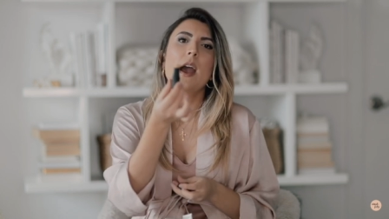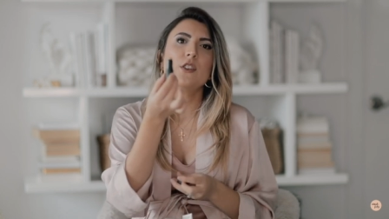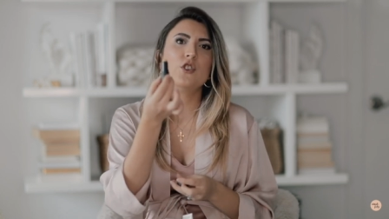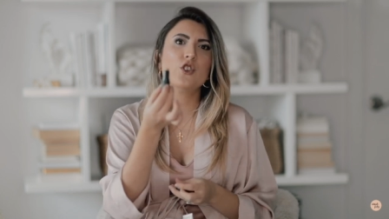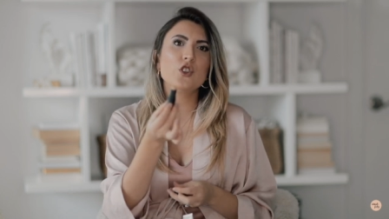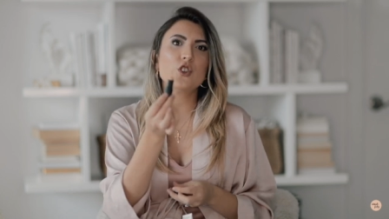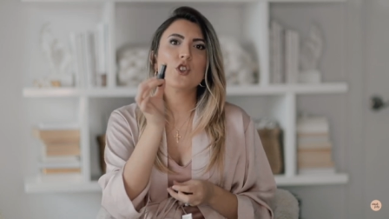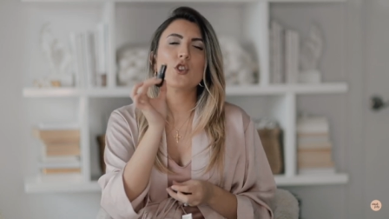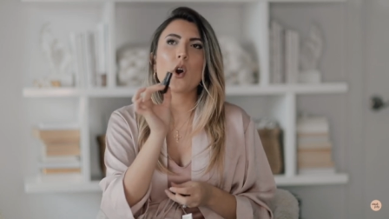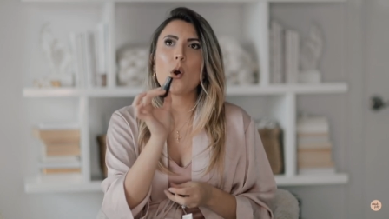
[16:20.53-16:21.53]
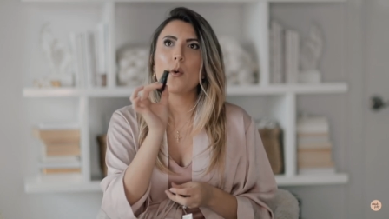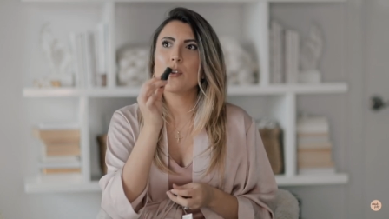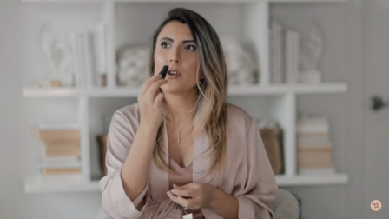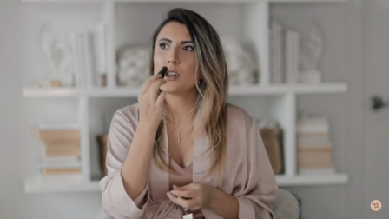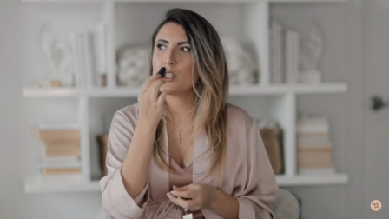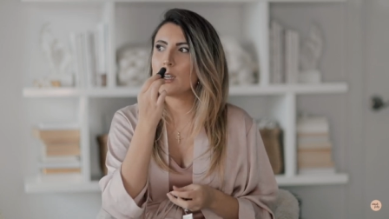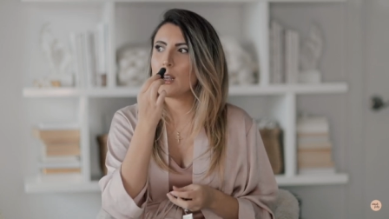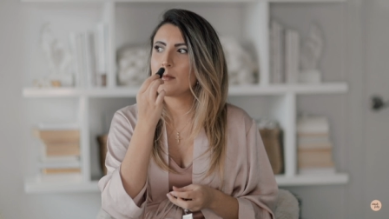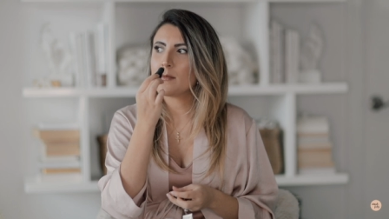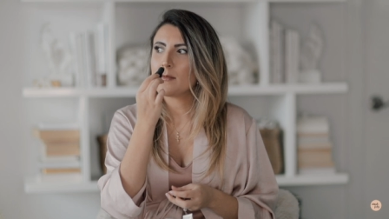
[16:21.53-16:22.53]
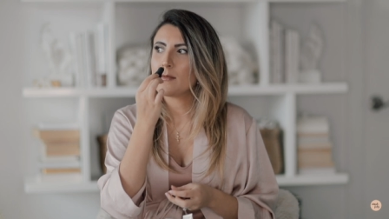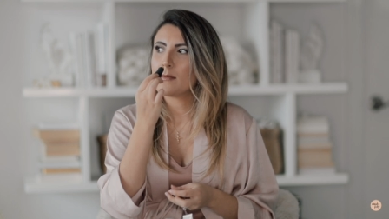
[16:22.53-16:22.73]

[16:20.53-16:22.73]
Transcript: and it's just so nourishing